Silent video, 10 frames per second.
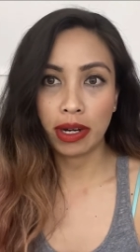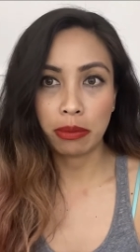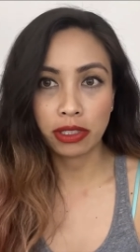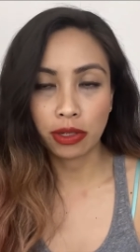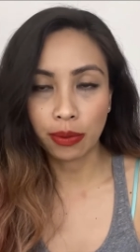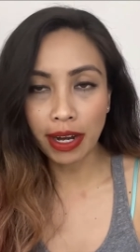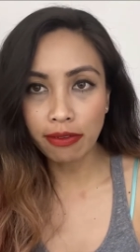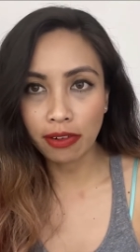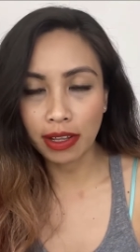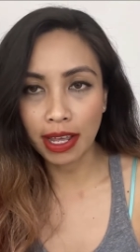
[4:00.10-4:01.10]
able to rank
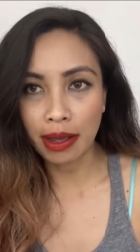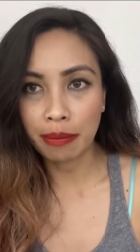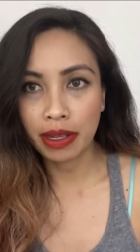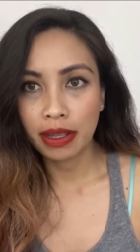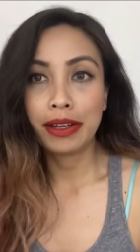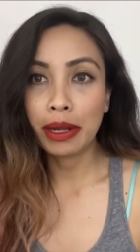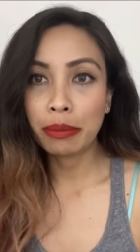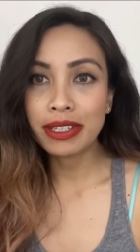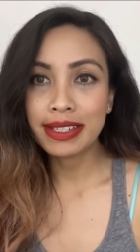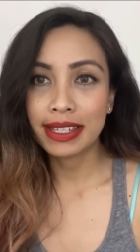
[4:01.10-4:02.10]
for them,
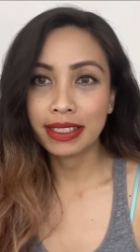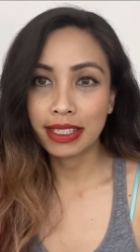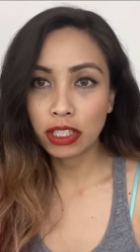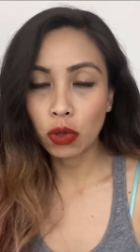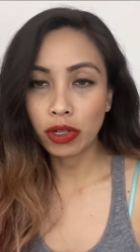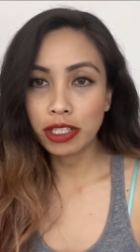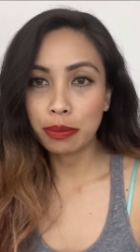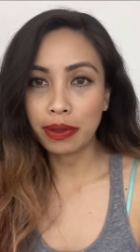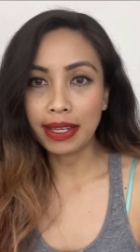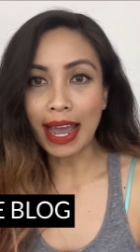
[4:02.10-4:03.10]
number 6 is going to
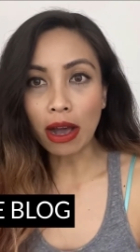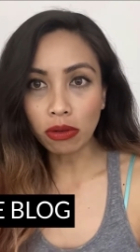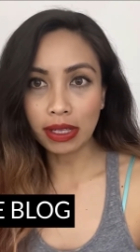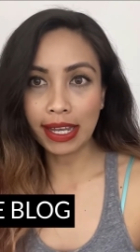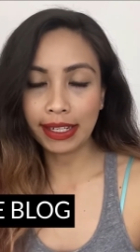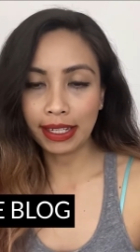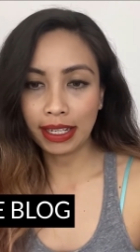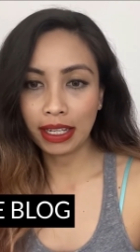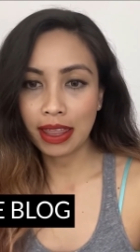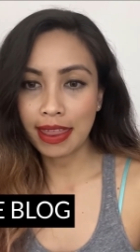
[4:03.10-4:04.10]
be
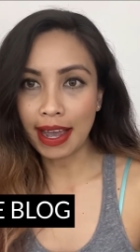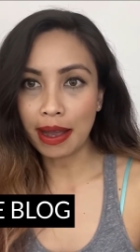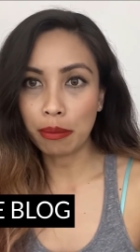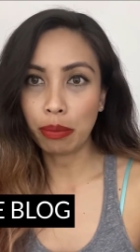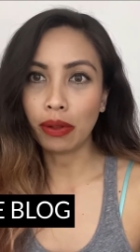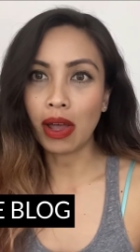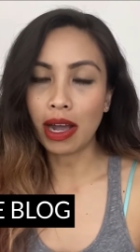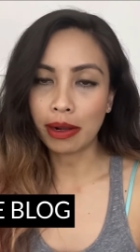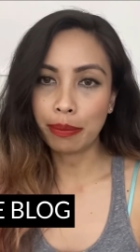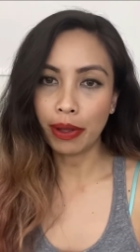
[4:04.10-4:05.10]
outlining that
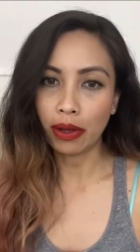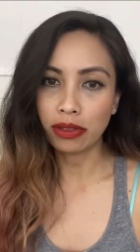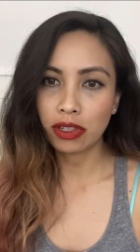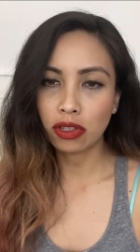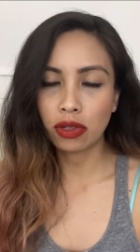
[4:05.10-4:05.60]
blog post.